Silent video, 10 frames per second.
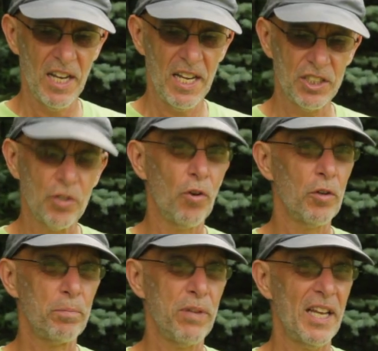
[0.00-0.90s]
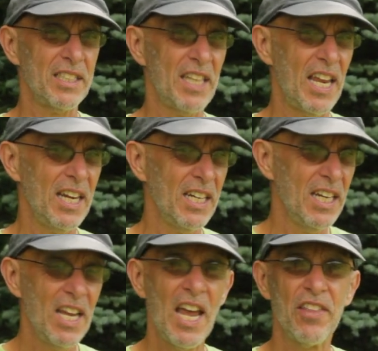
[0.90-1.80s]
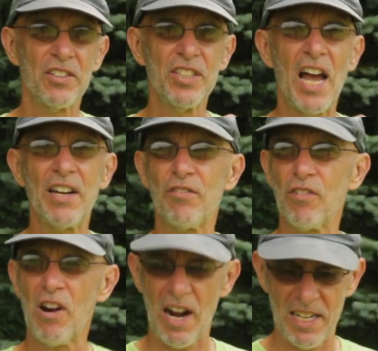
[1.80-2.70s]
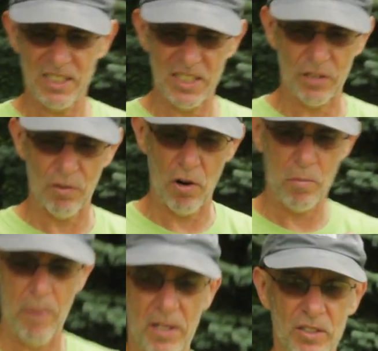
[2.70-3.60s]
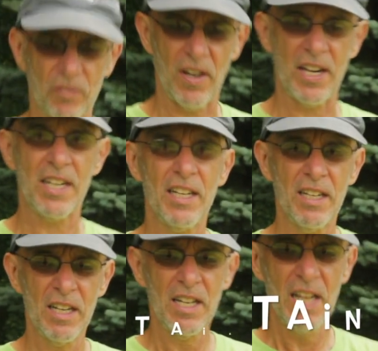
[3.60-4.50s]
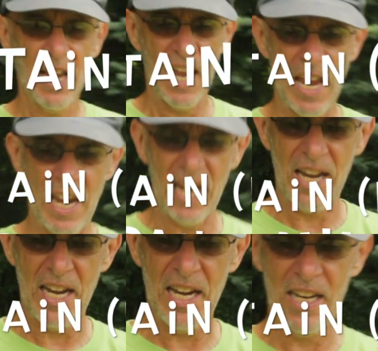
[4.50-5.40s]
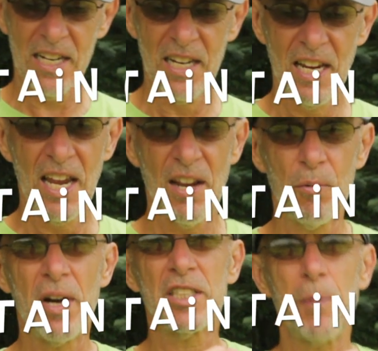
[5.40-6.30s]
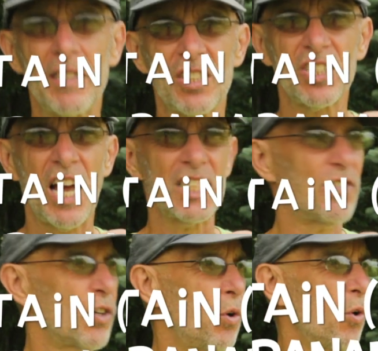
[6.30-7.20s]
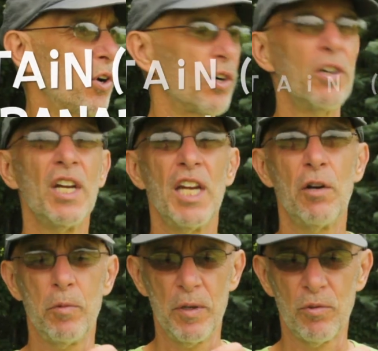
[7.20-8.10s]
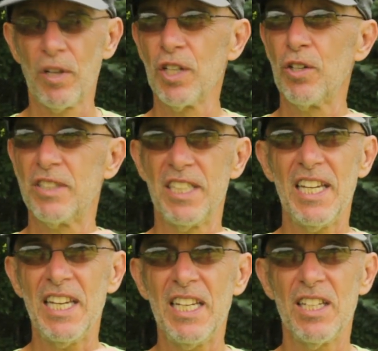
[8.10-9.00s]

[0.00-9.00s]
It's called plantain, and there's nine varieties that grow in Pennsylvania. And when it's about the size of a quarter, it would be really good to eat.